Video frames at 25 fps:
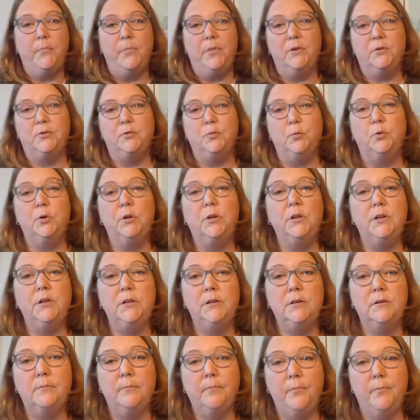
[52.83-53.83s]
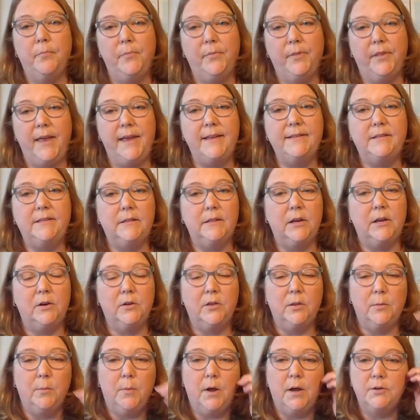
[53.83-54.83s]
there's one lesson there
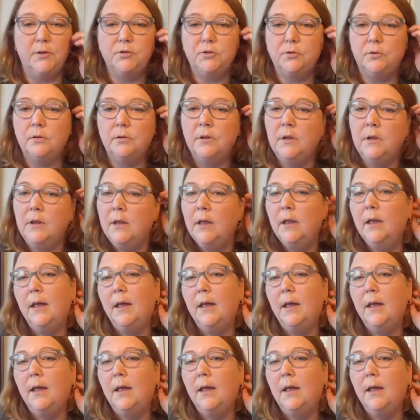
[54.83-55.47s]
in the module